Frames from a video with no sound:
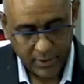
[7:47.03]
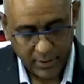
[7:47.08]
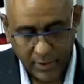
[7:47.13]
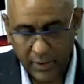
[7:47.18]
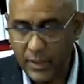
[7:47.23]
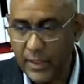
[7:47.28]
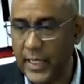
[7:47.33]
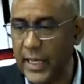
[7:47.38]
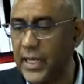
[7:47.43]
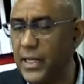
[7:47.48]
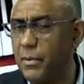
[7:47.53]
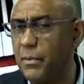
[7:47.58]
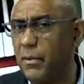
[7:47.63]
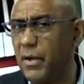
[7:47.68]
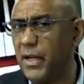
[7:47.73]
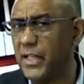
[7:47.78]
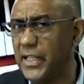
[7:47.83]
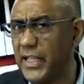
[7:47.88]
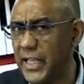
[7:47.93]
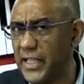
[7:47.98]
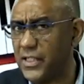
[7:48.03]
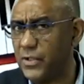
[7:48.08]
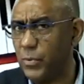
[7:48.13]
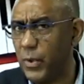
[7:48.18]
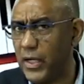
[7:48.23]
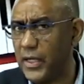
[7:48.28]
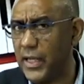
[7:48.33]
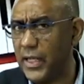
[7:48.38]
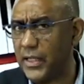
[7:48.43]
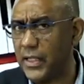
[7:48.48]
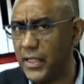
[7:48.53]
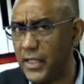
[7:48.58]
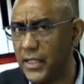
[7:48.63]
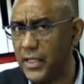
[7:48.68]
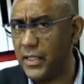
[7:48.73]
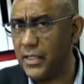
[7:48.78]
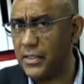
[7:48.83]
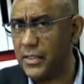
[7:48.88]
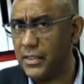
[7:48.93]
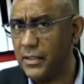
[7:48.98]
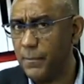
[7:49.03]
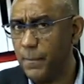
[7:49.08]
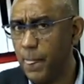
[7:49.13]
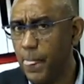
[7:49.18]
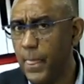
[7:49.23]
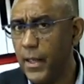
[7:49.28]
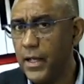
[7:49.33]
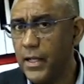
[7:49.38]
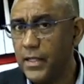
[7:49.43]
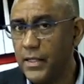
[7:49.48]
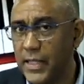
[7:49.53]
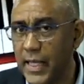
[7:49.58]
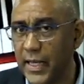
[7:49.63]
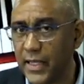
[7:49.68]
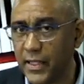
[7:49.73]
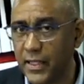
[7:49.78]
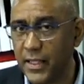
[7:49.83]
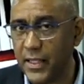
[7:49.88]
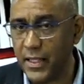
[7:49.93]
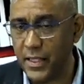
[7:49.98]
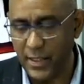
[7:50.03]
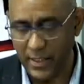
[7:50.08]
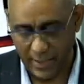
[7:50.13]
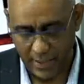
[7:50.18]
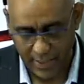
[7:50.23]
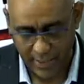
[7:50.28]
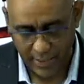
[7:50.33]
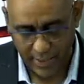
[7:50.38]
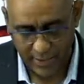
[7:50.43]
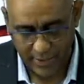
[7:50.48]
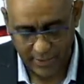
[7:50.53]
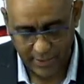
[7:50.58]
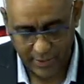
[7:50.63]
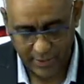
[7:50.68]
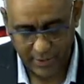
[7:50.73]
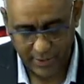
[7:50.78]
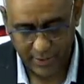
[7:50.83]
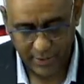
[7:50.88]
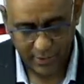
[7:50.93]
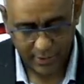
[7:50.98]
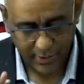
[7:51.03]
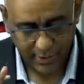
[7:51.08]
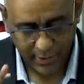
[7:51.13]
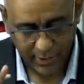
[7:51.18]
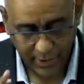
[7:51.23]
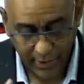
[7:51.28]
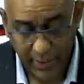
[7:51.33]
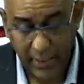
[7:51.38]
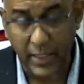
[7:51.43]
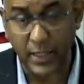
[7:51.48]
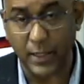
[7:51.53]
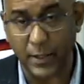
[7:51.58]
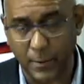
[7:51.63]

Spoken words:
can anyone guess what that key is? That key is E.